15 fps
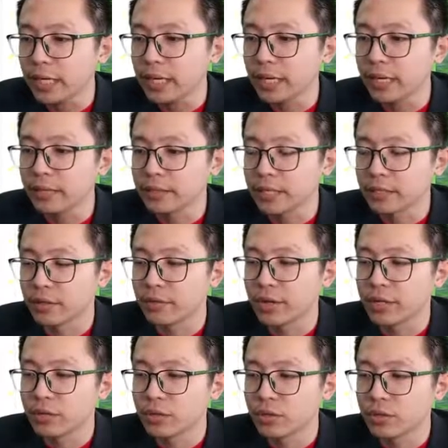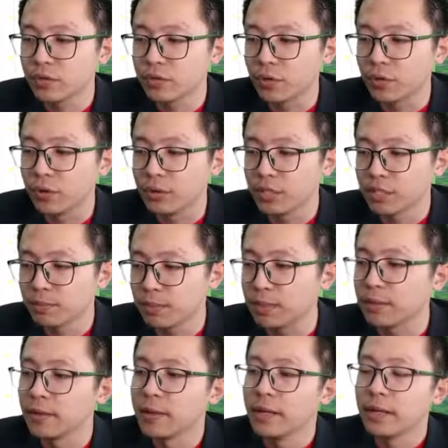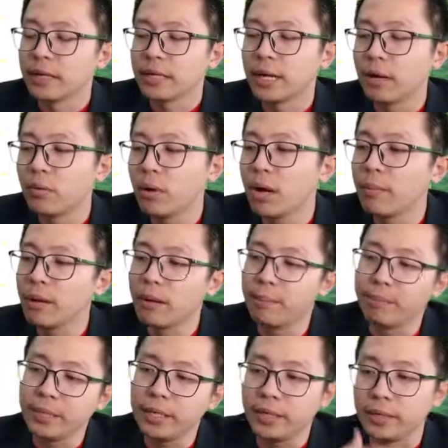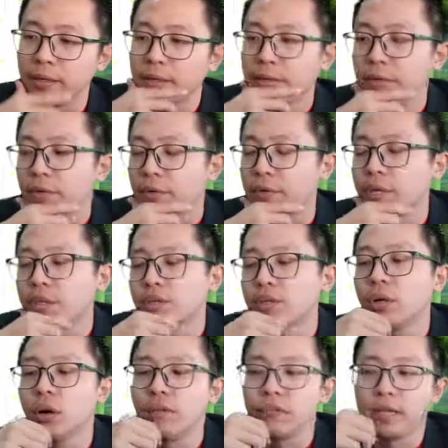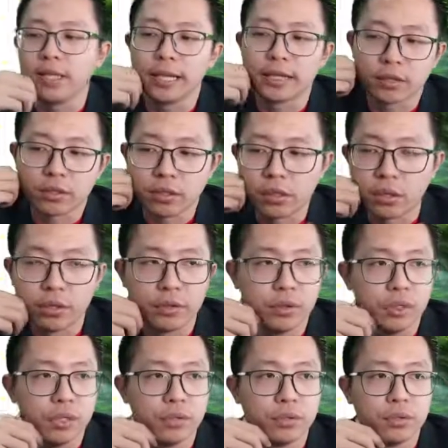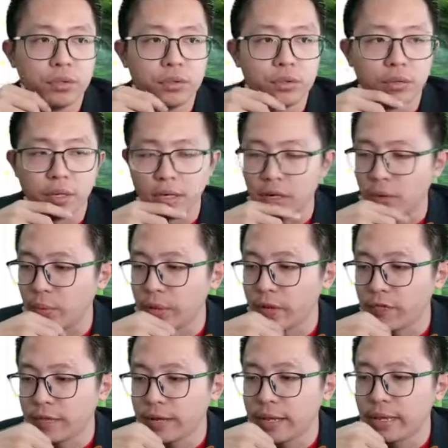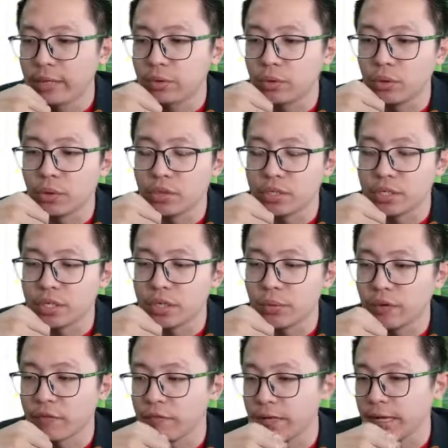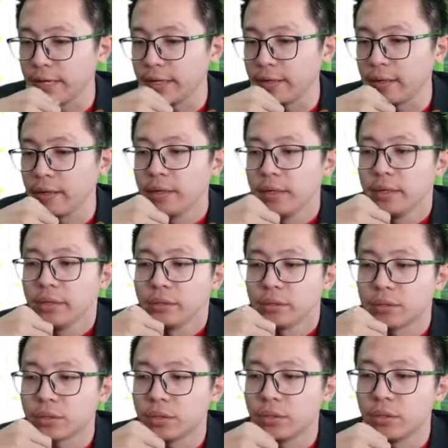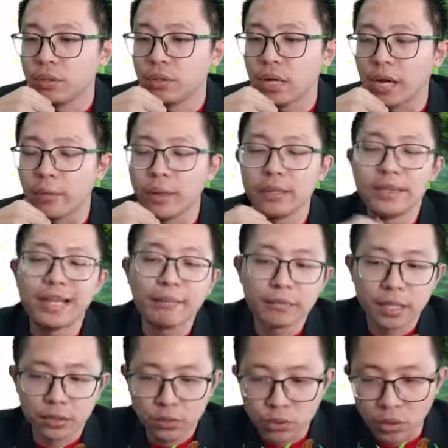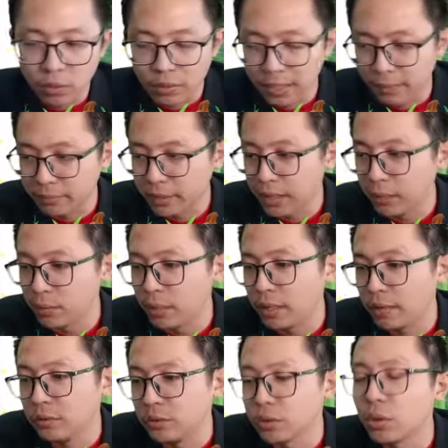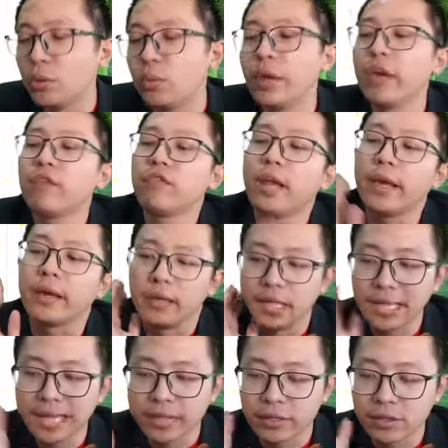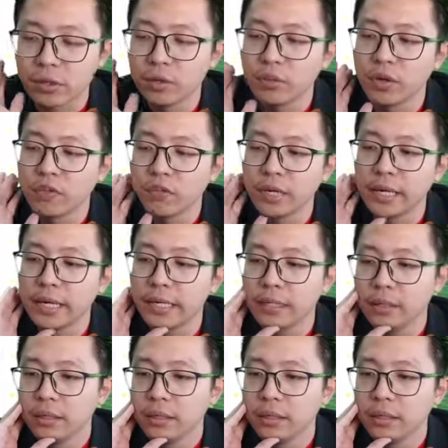That's a ratio for this speed. Now, what about B? Ratio of electron new wavelength to original wavelength. So I want lambda 2 over lambda 1. So wavelength, electron wavelength.